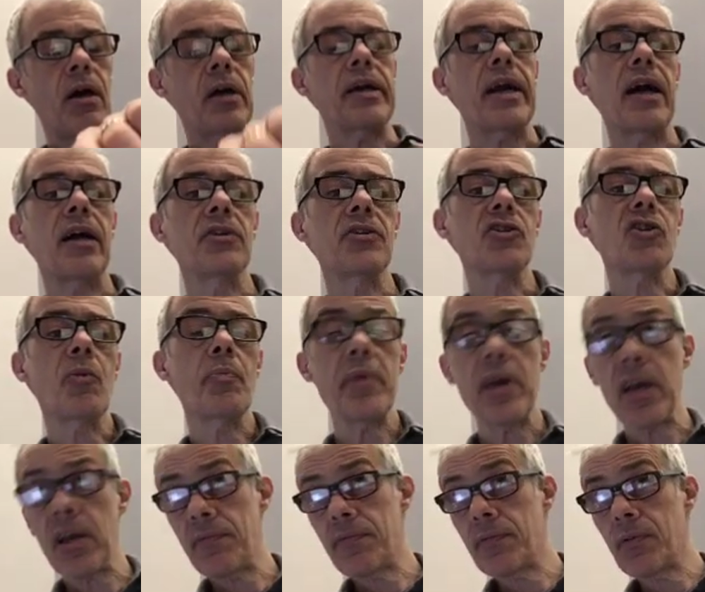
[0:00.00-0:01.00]
Okay, I'll stop
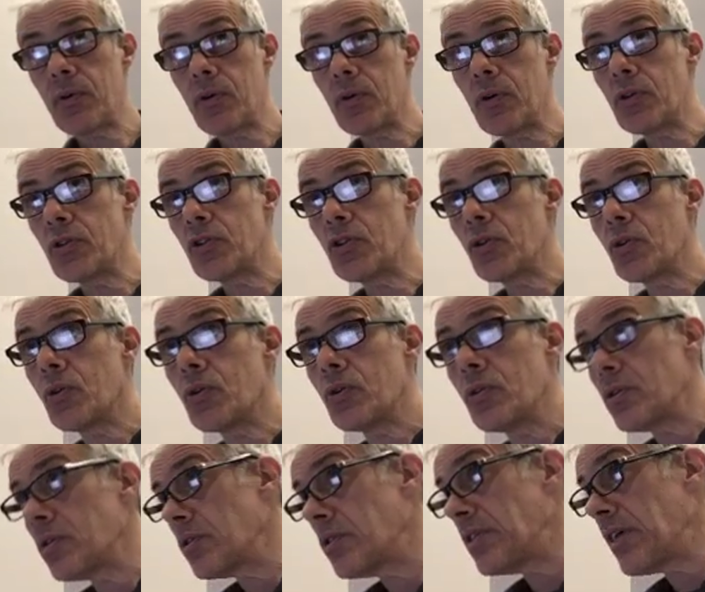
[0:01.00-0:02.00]
there for a short
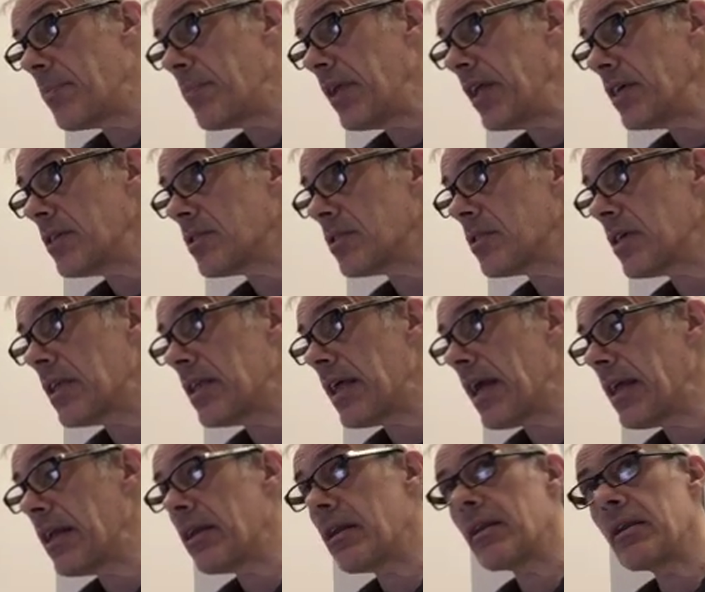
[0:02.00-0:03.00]
10 minutes and
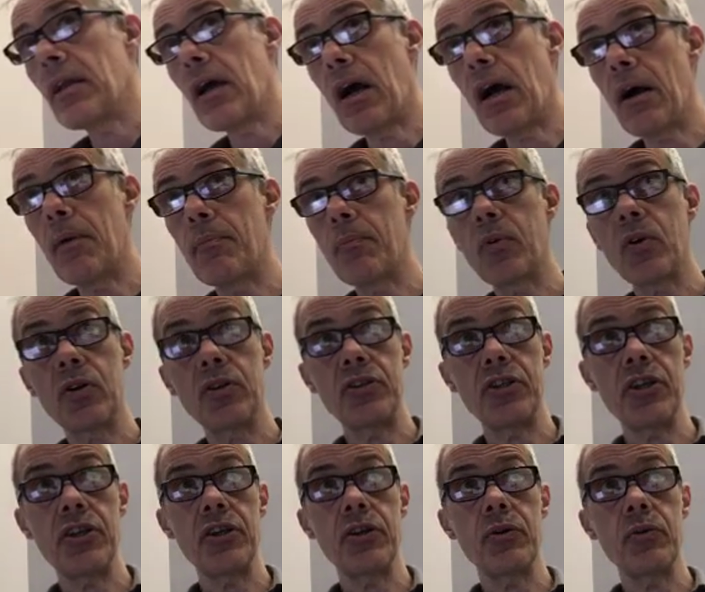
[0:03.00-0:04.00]
then um,
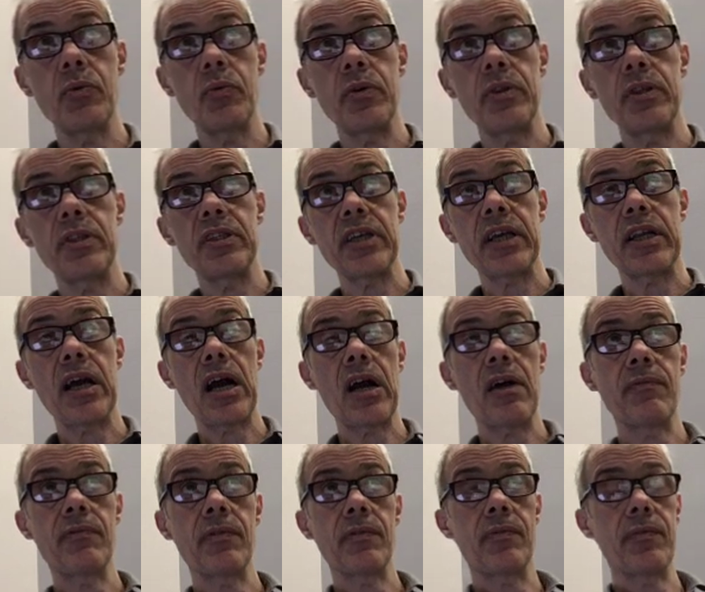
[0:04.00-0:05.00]
continue with the second
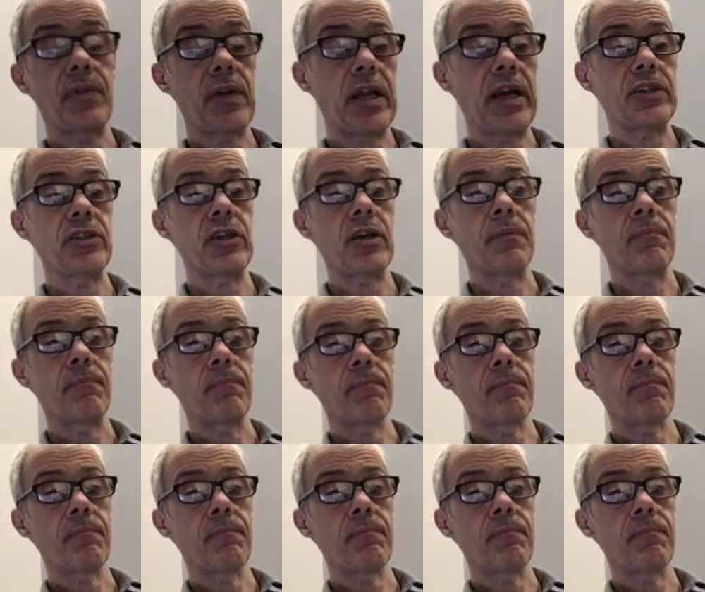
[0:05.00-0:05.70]
half of the lecture.